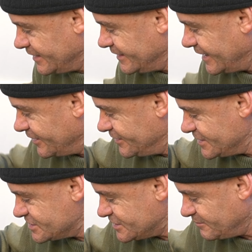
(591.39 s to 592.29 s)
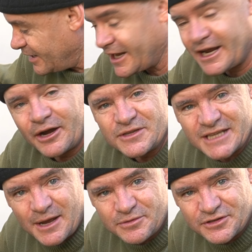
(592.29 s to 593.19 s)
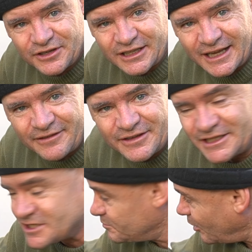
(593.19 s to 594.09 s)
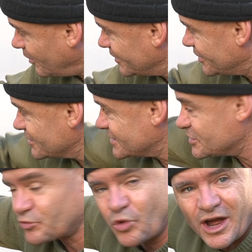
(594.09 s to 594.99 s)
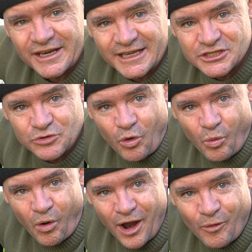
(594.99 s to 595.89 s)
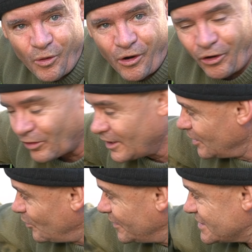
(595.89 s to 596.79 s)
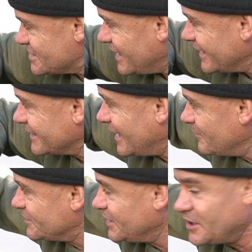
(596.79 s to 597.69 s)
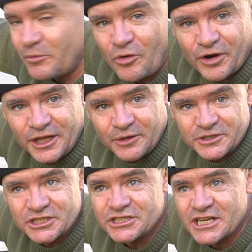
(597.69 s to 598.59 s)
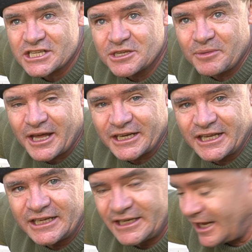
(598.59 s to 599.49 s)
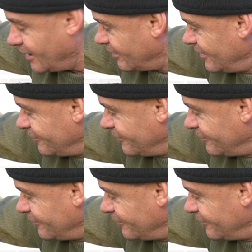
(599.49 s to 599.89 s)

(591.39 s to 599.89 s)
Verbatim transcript: Now, this tomato is absolutely loving this spot because it's right next to a white wall where the sun comes in the morning, which is just about to hit now,